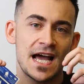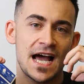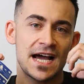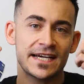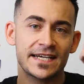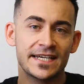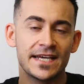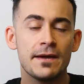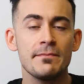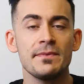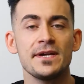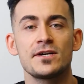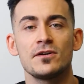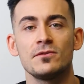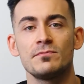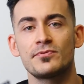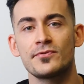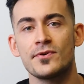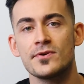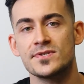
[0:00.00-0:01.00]
a
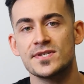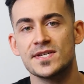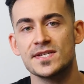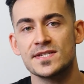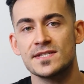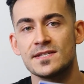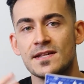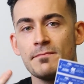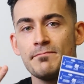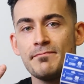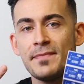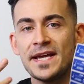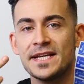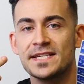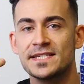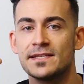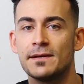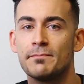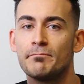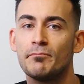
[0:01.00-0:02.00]
chemical process that
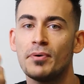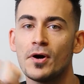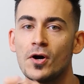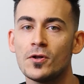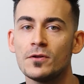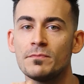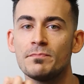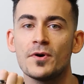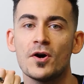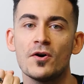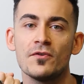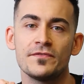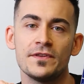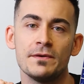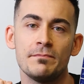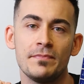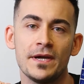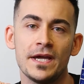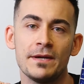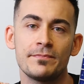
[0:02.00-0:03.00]
makes the pulp of the
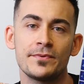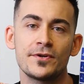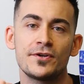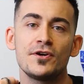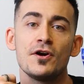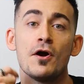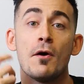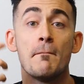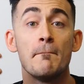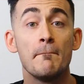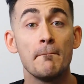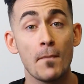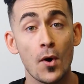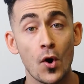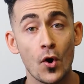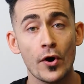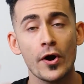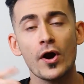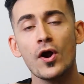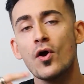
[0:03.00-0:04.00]
paper
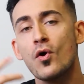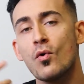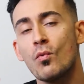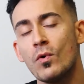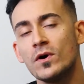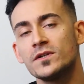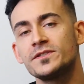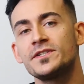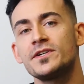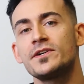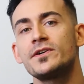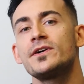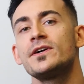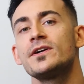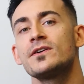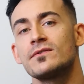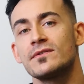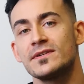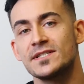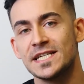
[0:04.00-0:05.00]
more water
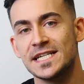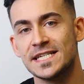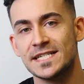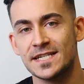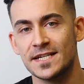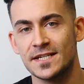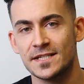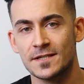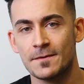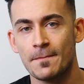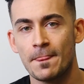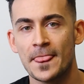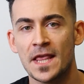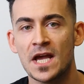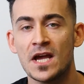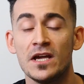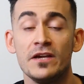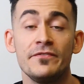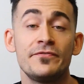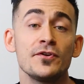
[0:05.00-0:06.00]
resistant.
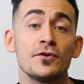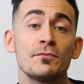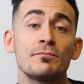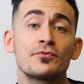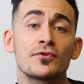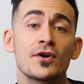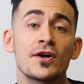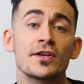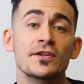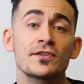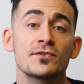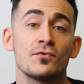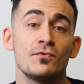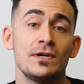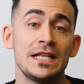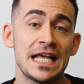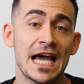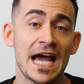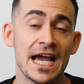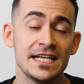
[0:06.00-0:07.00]
If your product
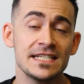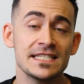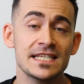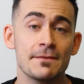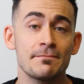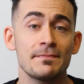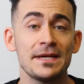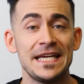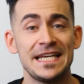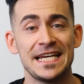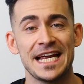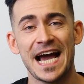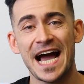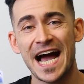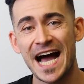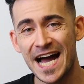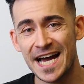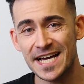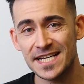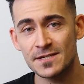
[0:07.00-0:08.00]
will end up in
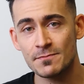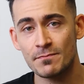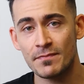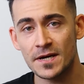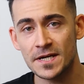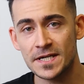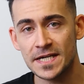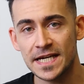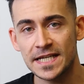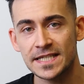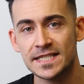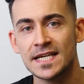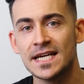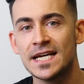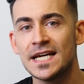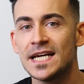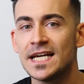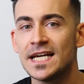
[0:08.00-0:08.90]
an ice bucket,